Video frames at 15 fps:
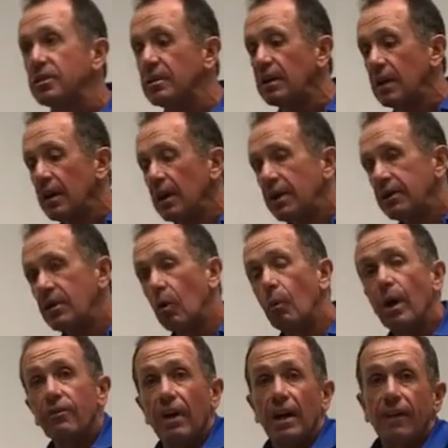and
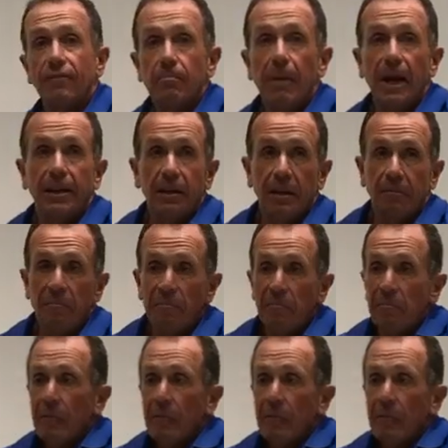whether I'd even make it.